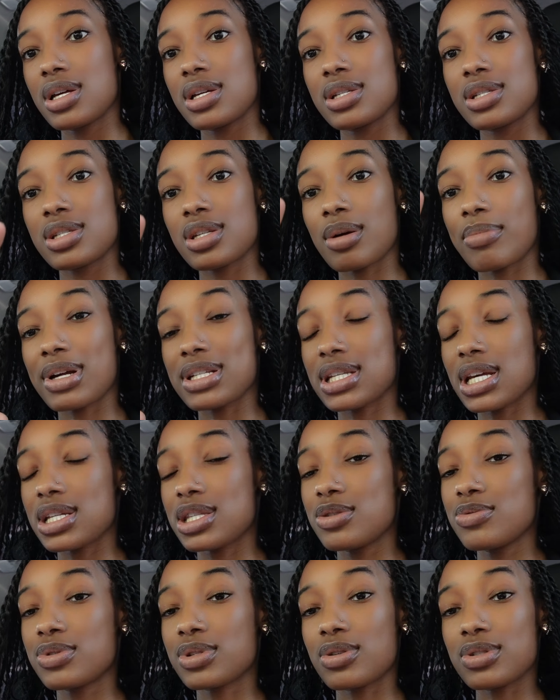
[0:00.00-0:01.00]
So, my
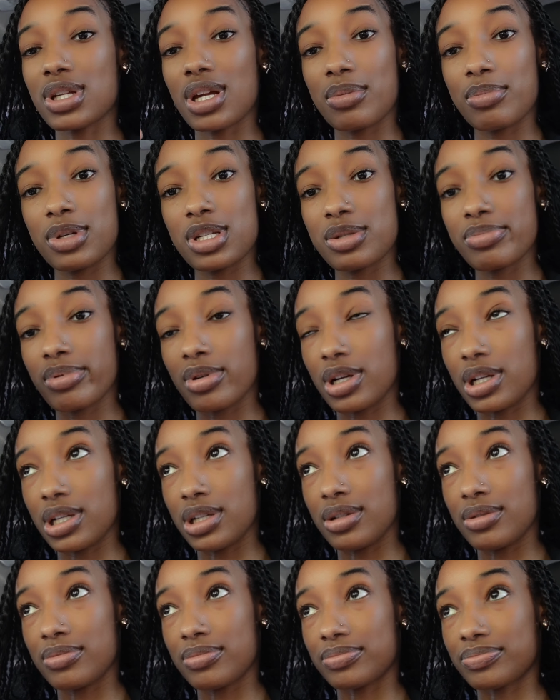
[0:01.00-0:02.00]
tattoo's gonna say Miss
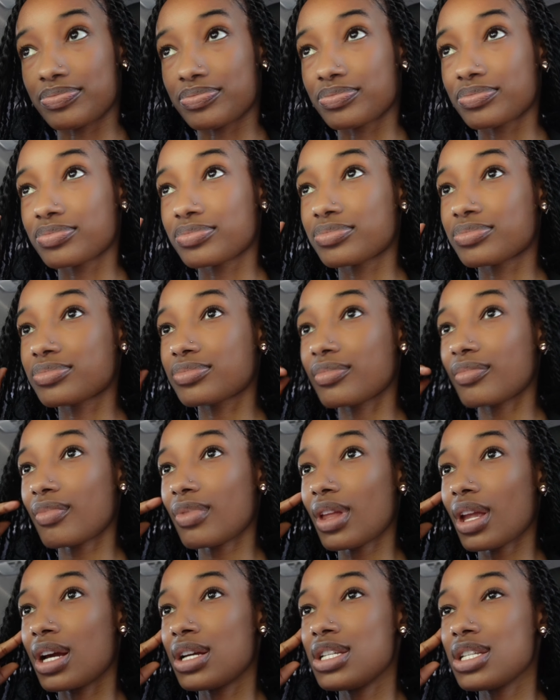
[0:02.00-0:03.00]
Pretty.
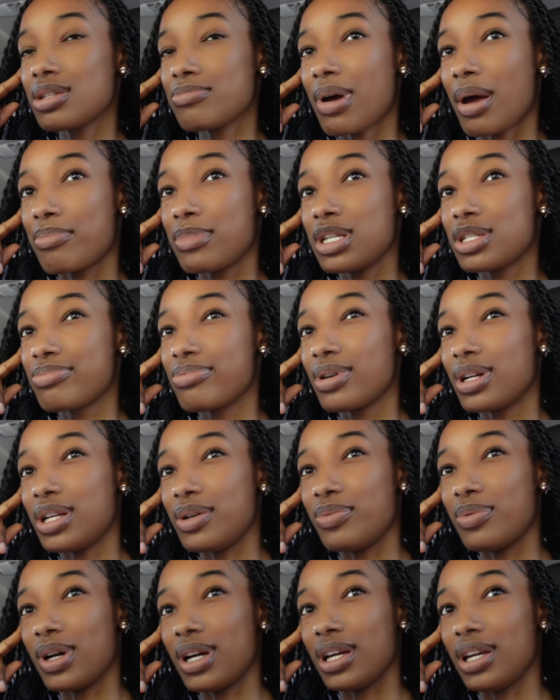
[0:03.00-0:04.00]
She's in my Miss Pretty
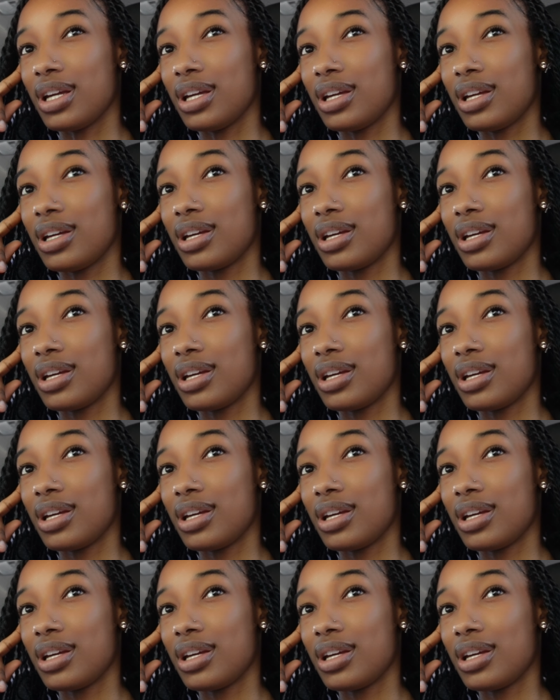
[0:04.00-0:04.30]
wig.